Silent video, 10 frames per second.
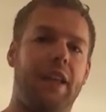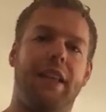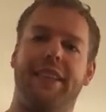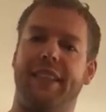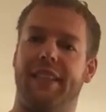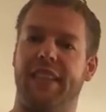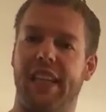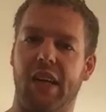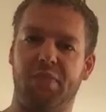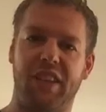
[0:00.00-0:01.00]
let's say
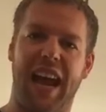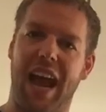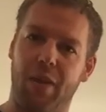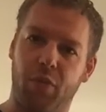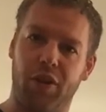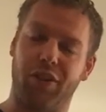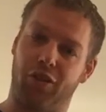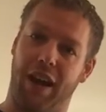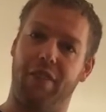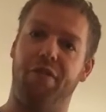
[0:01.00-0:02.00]
sit-ups and ab work to
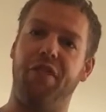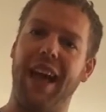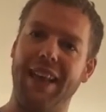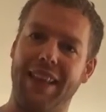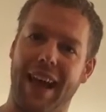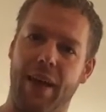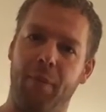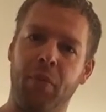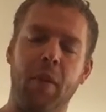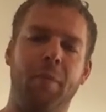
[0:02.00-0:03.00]
try and flatten
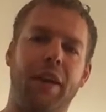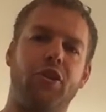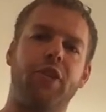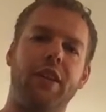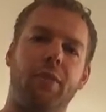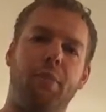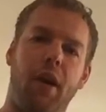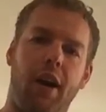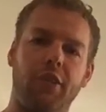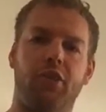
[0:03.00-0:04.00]
that, make sure that your
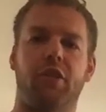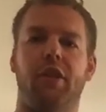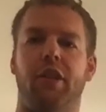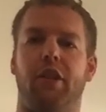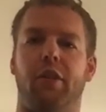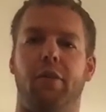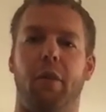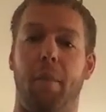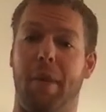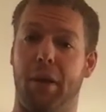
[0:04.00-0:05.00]
posture is in
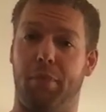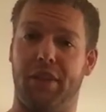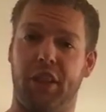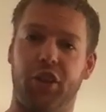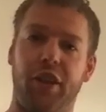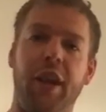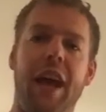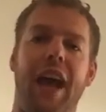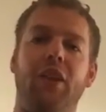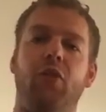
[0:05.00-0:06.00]
a better position
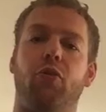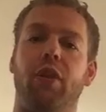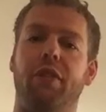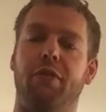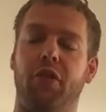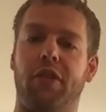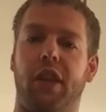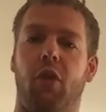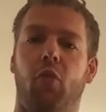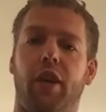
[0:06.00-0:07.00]
and you're really focusing
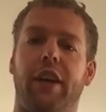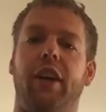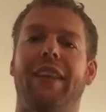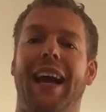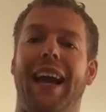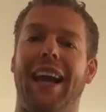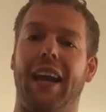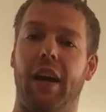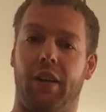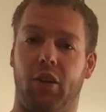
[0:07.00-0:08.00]
on working on
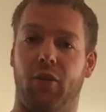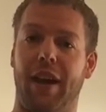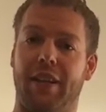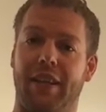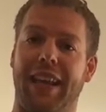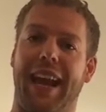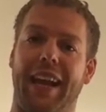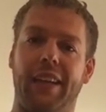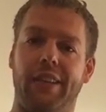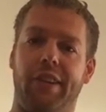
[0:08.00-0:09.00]
that, correcting the
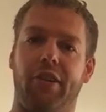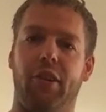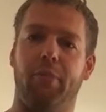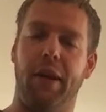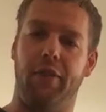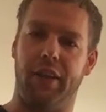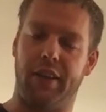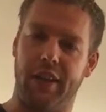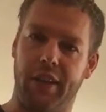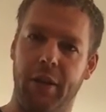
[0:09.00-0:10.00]
anterior pelvic
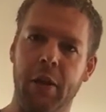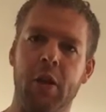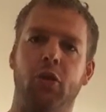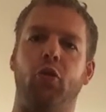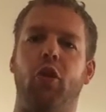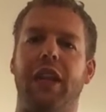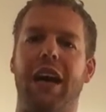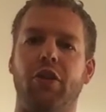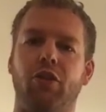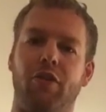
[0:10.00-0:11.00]
tilt to allow
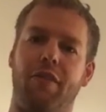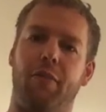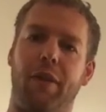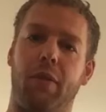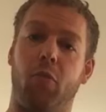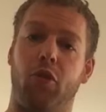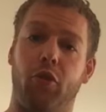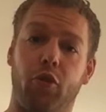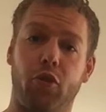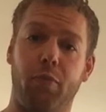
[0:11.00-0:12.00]
you to have a better, more
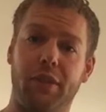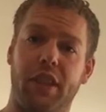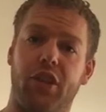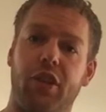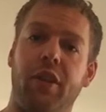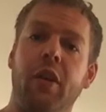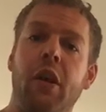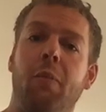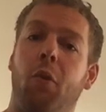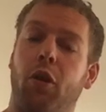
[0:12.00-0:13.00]
neutral position,
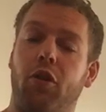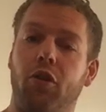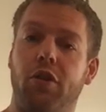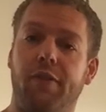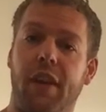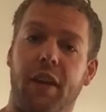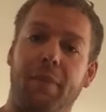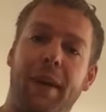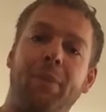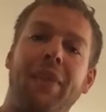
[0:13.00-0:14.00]
more glute
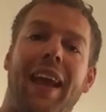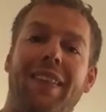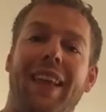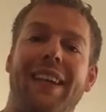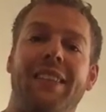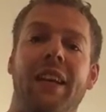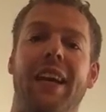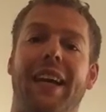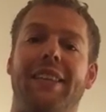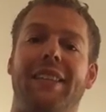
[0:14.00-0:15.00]
development, and less
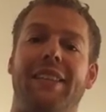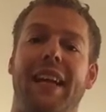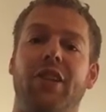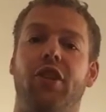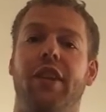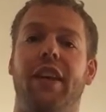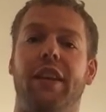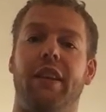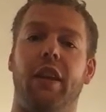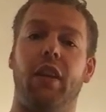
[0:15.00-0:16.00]
extension
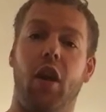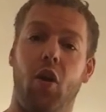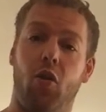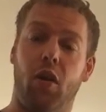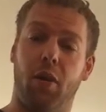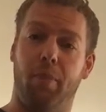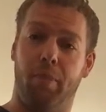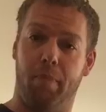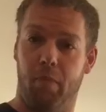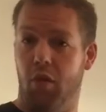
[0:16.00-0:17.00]
in the
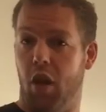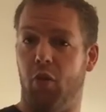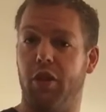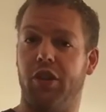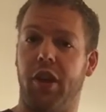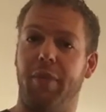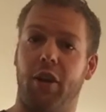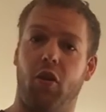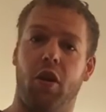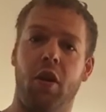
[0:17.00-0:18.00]
lower stomach
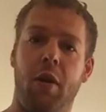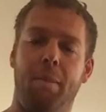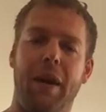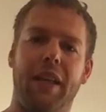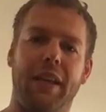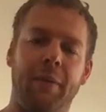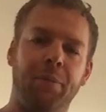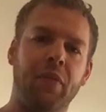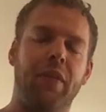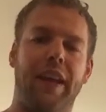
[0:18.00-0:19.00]
or belly
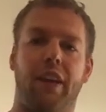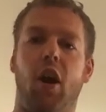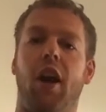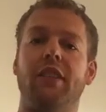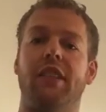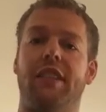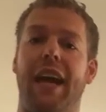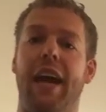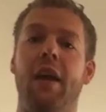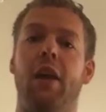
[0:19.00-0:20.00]
that causes
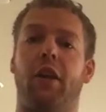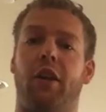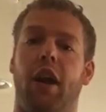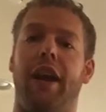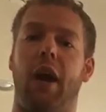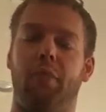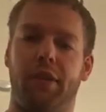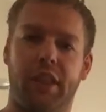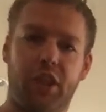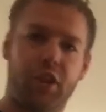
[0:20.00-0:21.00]
that gut out
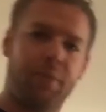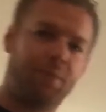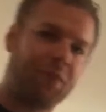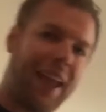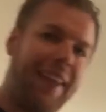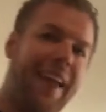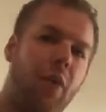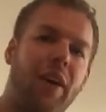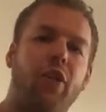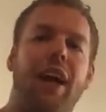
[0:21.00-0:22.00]
position. And that
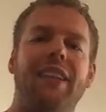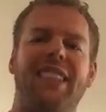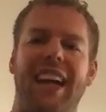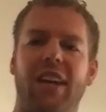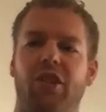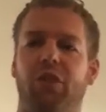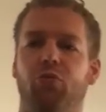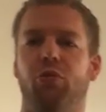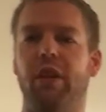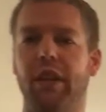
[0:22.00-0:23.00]
way you guys can actually
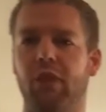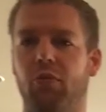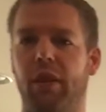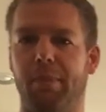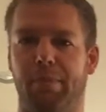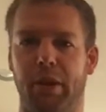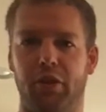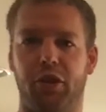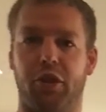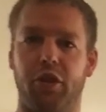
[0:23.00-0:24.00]
really
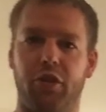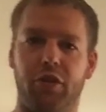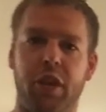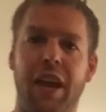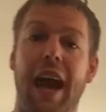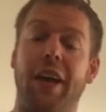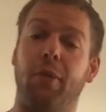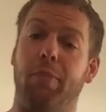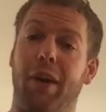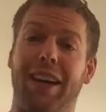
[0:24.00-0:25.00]
build your glutes and your
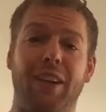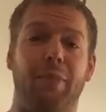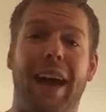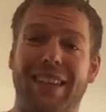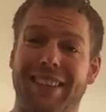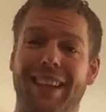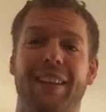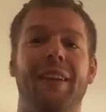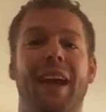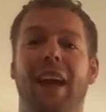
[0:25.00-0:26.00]
butt and your backside
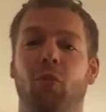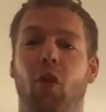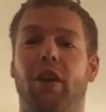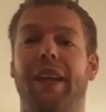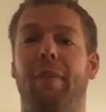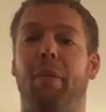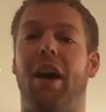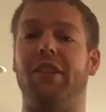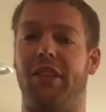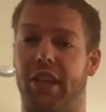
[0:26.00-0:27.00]
and work that
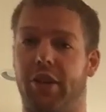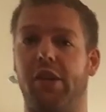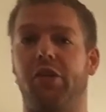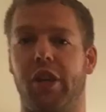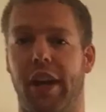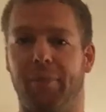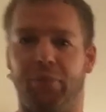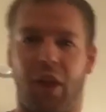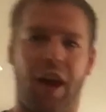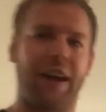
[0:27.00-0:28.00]
posterior chain.
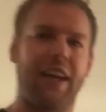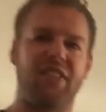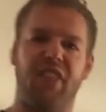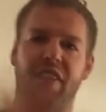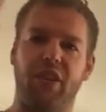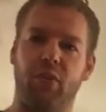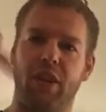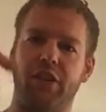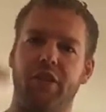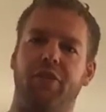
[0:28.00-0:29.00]
All right, guys, if you have any
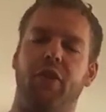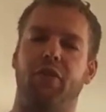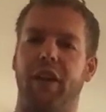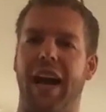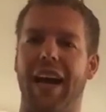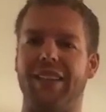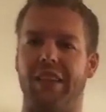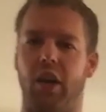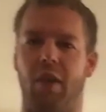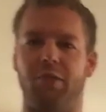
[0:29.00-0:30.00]
questions, feel free to ask in
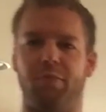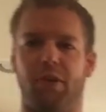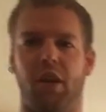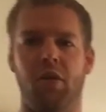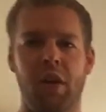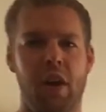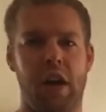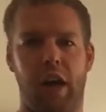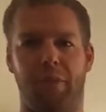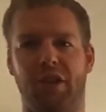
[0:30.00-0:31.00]
comments below,
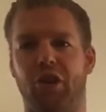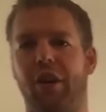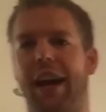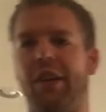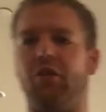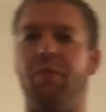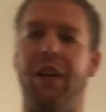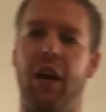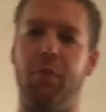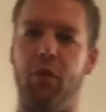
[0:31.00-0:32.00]
and I'll be sure to answer them and
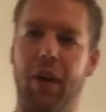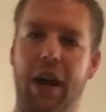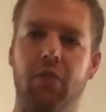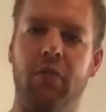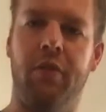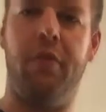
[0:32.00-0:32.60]
help you out.